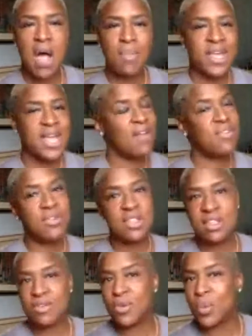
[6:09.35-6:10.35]
they have
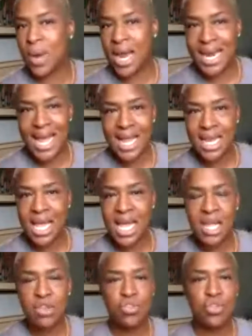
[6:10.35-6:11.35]
everything from white
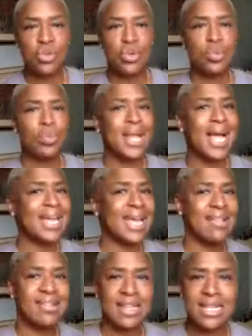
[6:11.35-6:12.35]
allies to Black
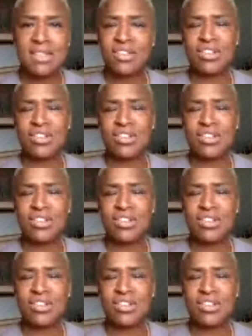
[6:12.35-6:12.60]
excellence,